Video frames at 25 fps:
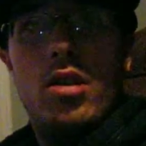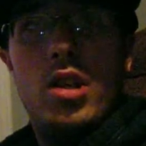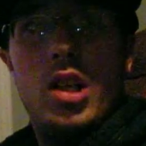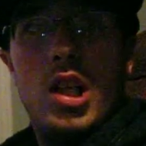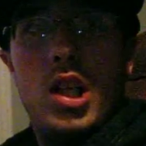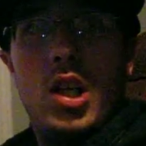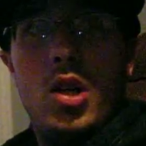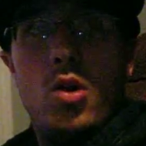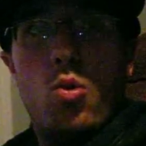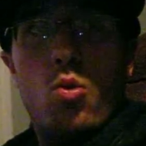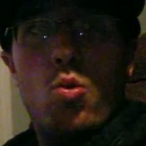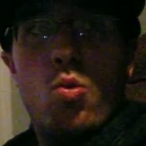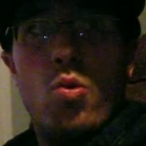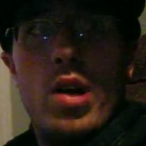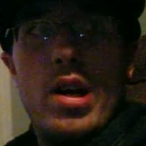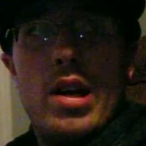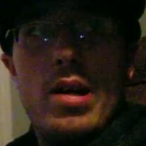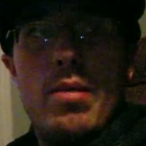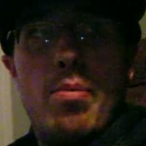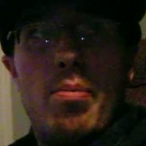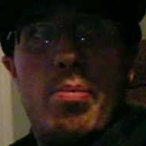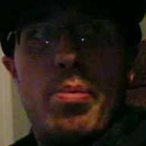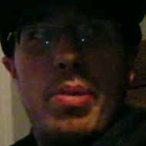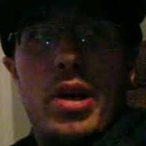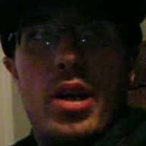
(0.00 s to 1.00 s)
grape,
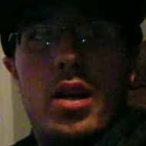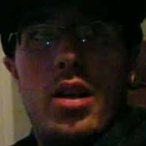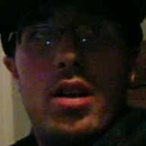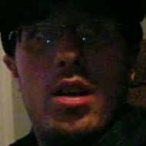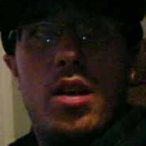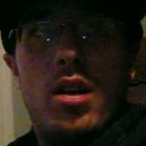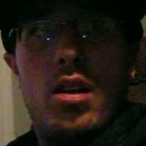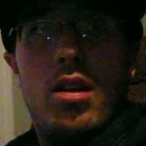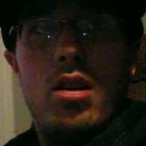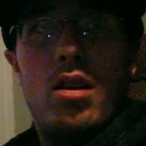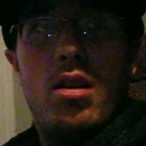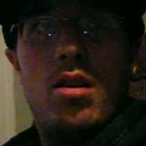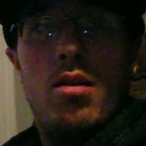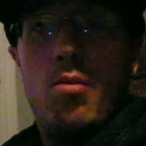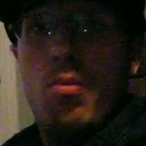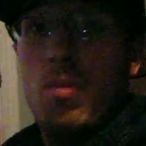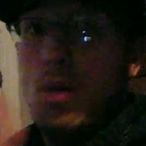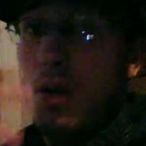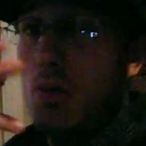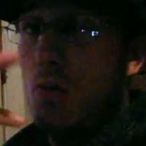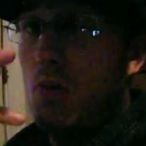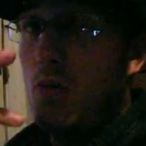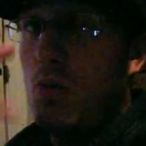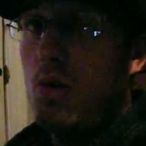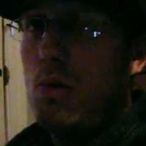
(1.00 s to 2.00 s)
maybe
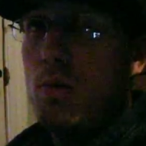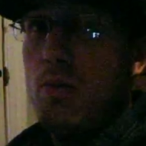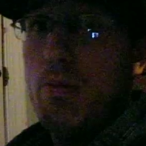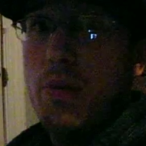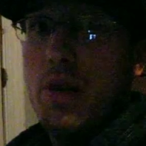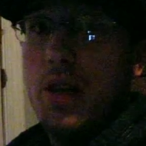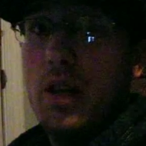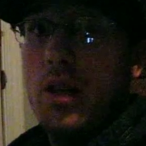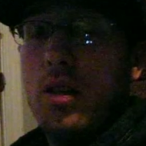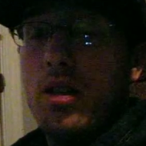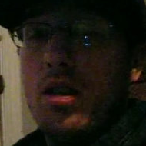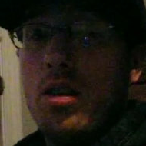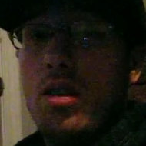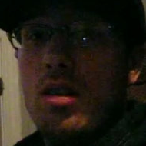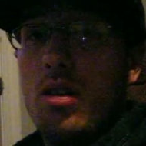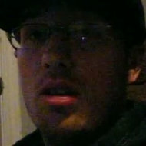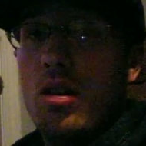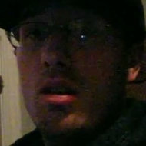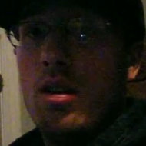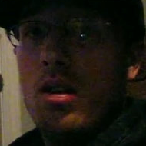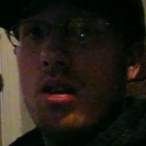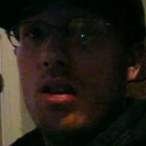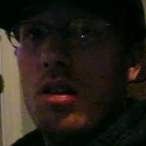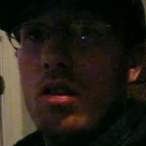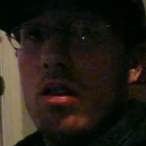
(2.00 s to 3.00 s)
root beer,
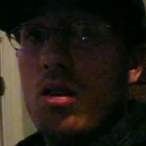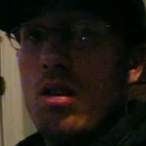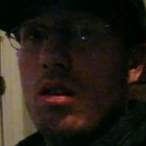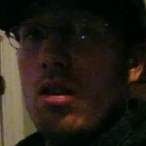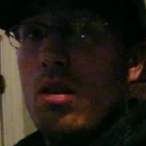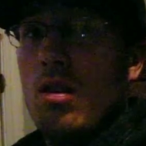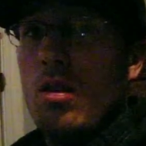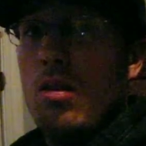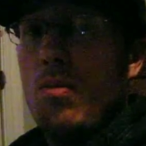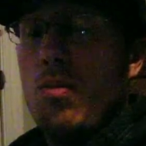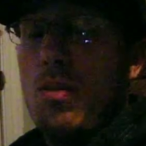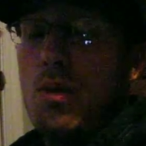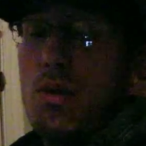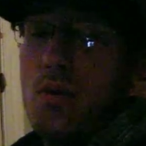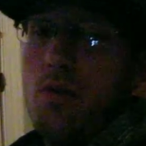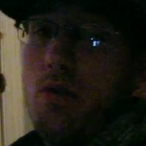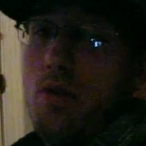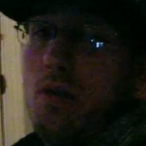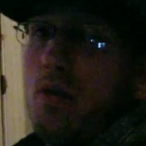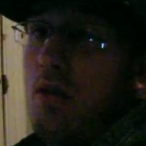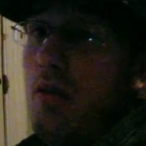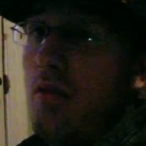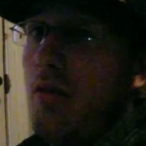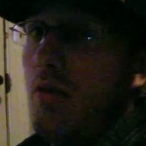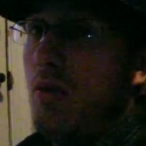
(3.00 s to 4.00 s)

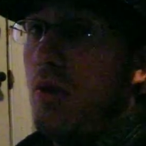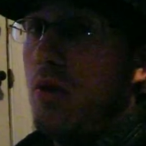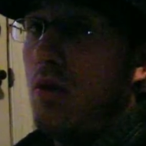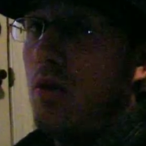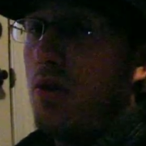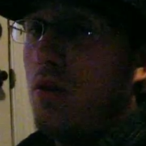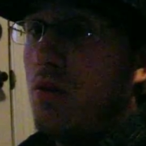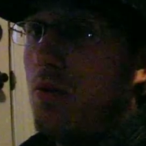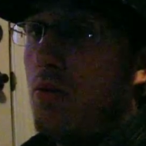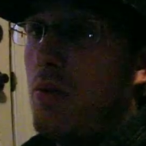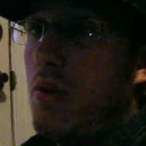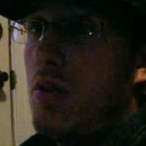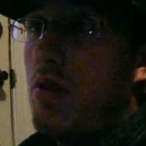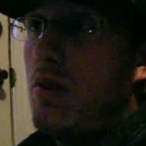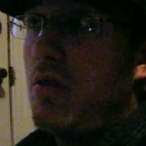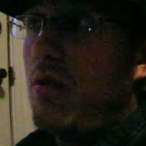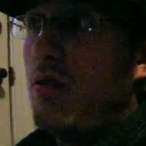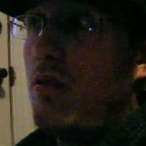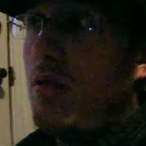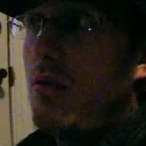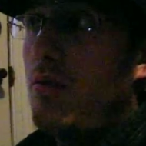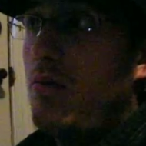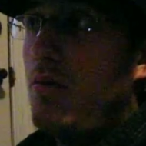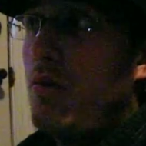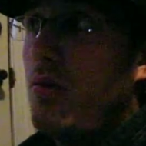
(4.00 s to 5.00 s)
maybe orange, whiskey.
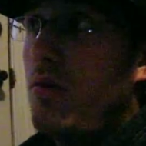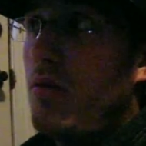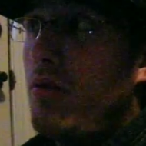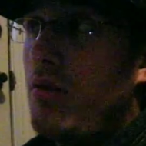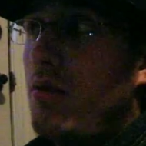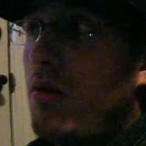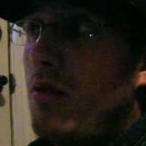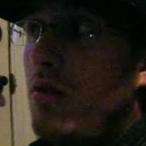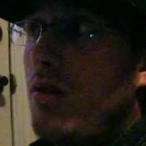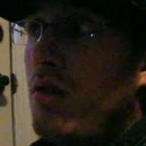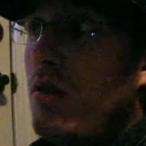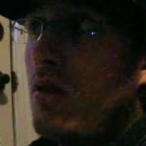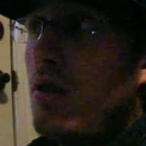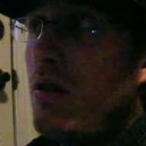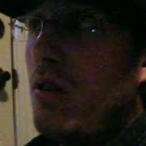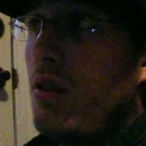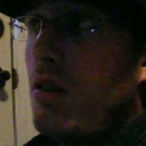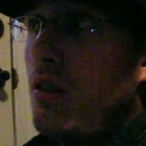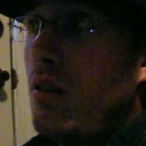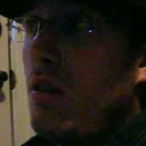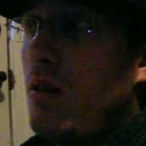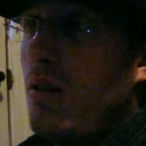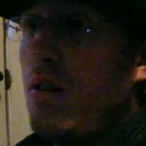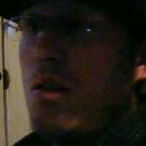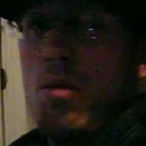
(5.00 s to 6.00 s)

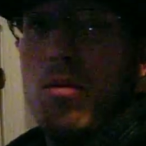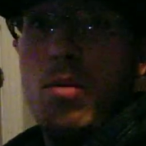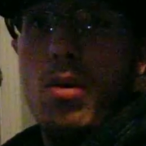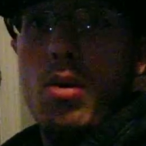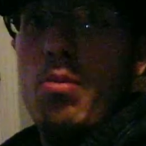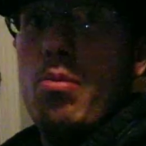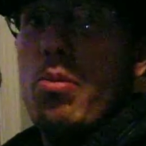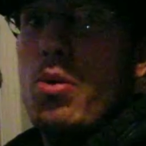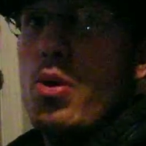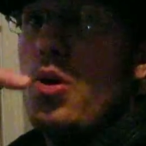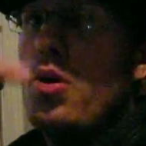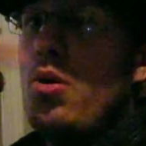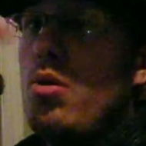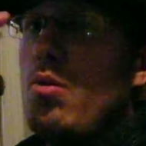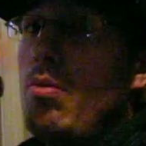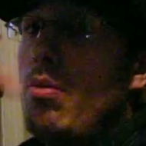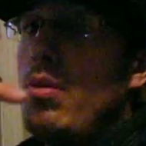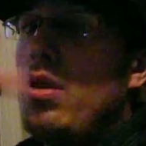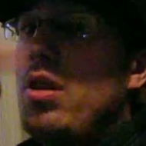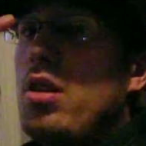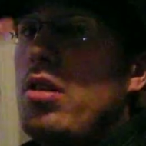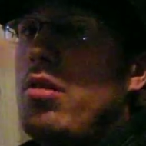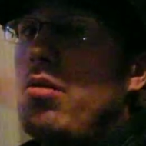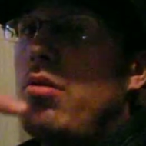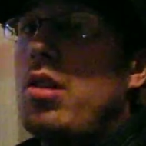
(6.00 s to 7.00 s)
But Moon
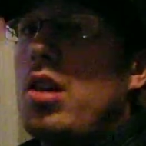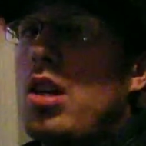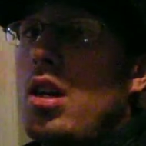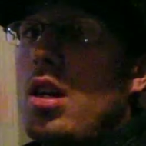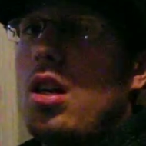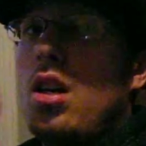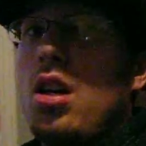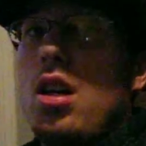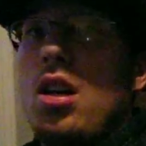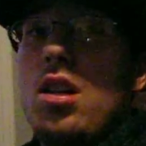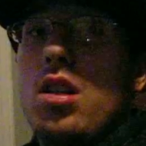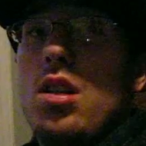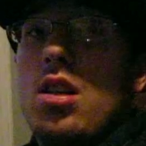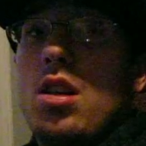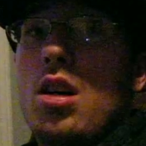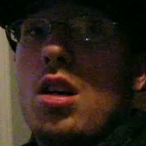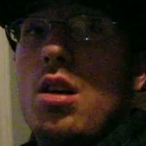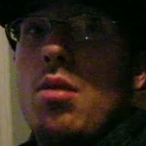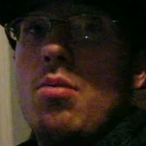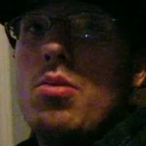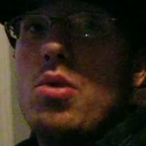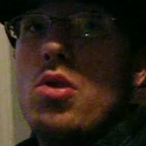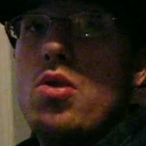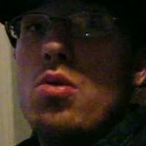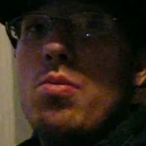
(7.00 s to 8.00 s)
Mist, we're gonna haul it on
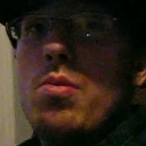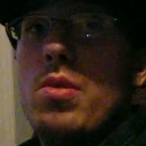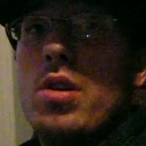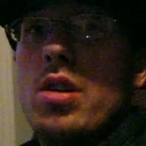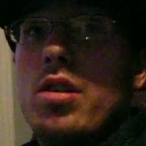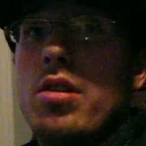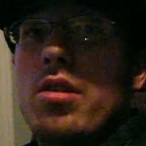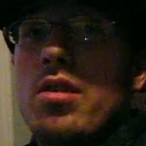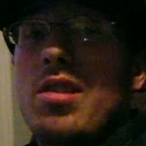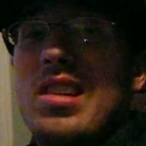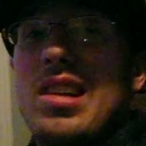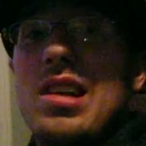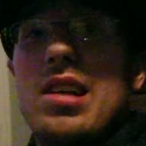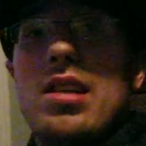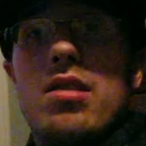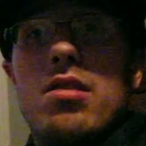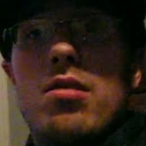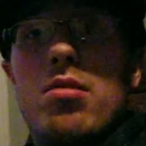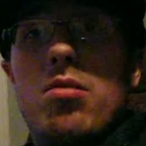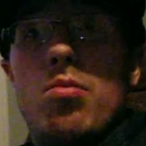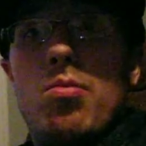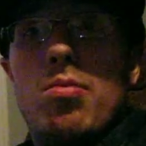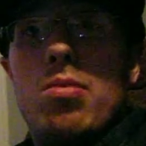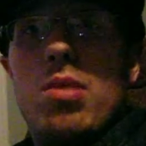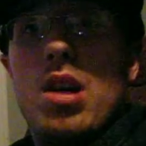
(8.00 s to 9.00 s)
Moon Mist. That's
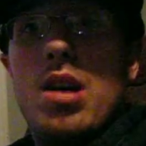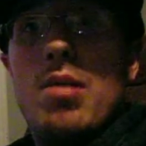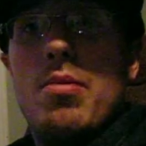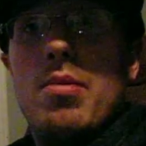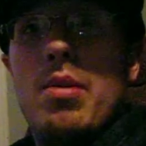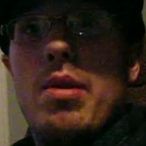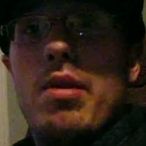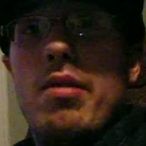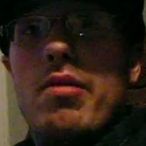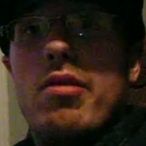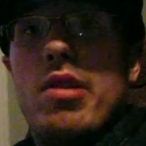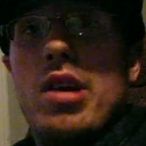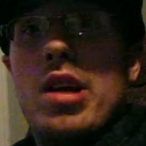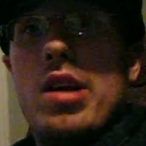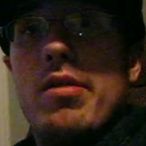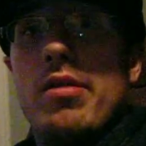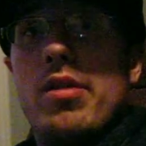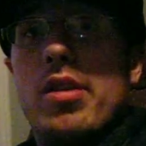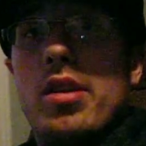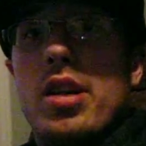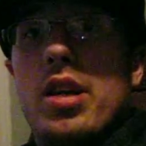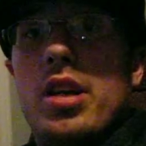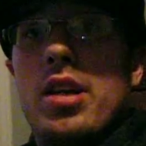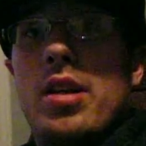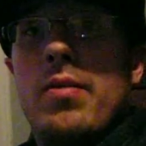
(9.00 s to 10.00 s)
probably my favorite.
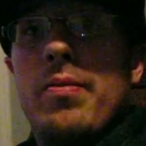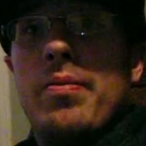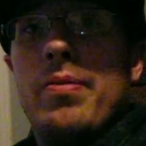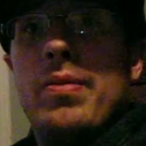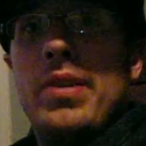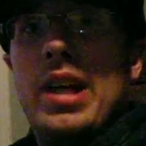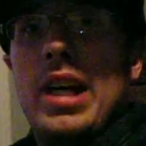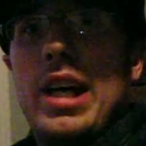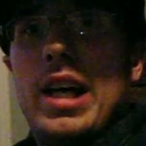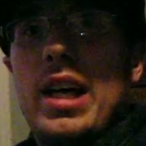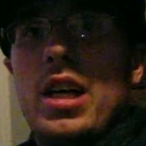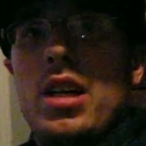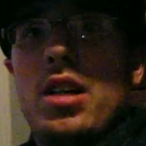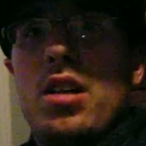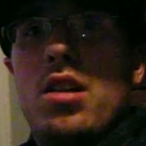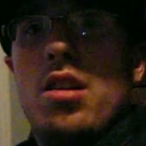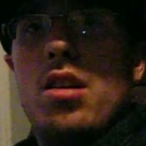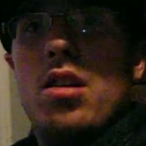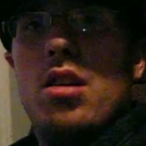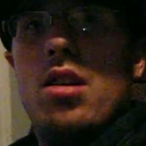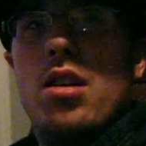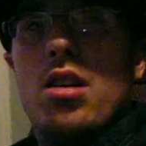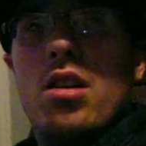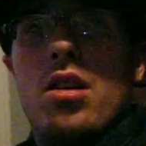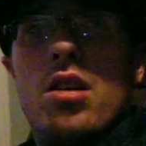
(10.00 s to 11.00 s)
I like
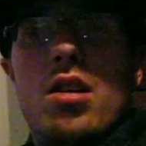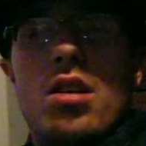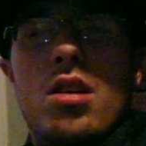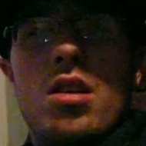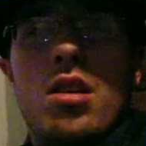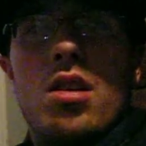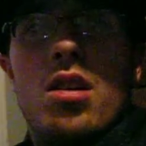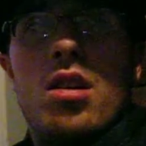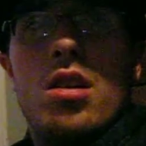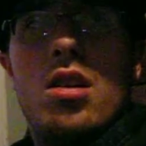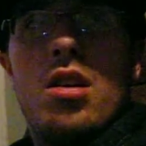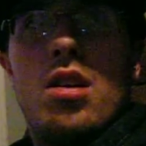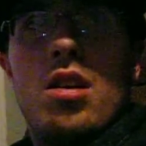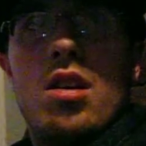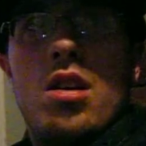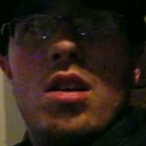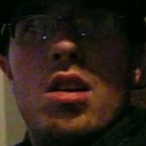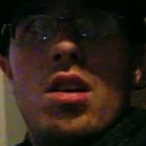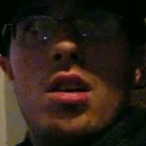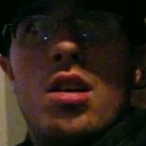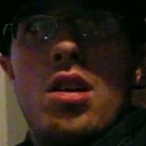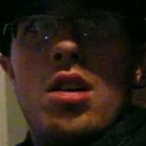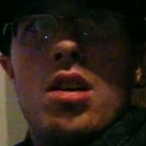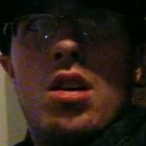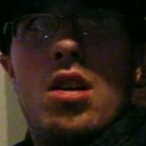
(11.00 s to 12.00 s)
the
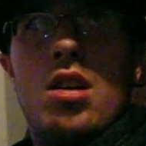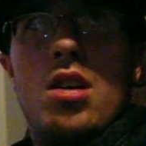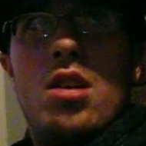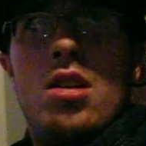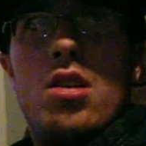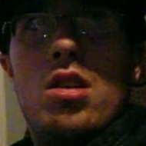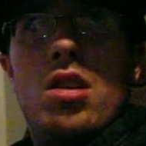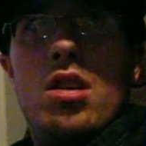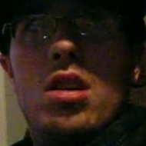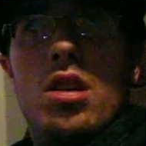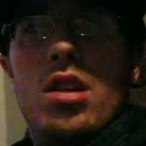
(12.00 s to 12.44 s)
the